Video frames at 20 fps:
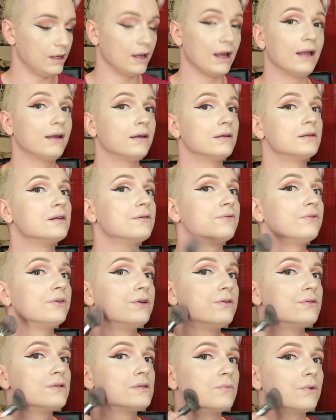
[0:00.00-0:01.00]
I could definitely
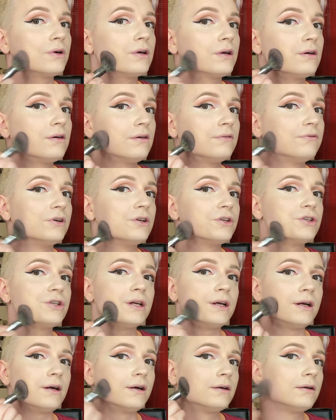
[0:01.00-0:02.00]
use some more coverage
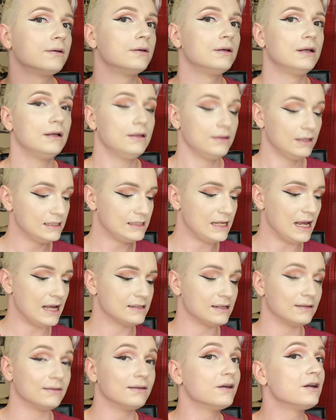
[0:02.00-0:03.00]
here. This has a
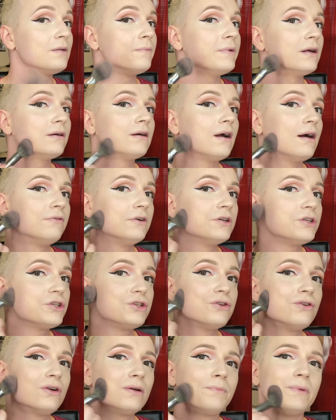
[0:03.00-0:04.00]
little bit of coverage to
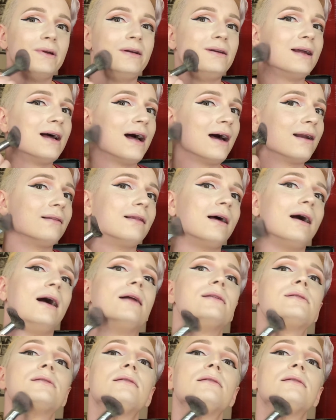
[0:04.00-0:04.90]
it, but not a lot.